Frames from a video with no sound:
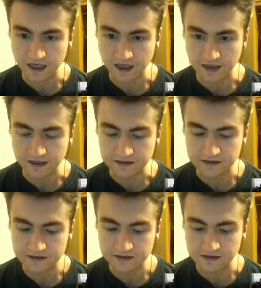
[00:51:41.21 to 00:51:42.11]

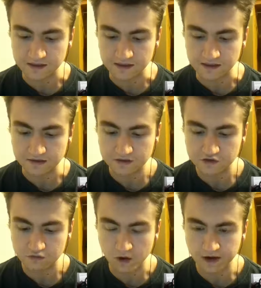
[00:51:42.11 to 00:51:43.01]
and the
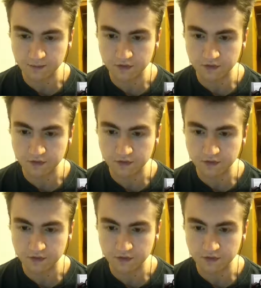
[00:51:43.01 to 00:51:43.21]
20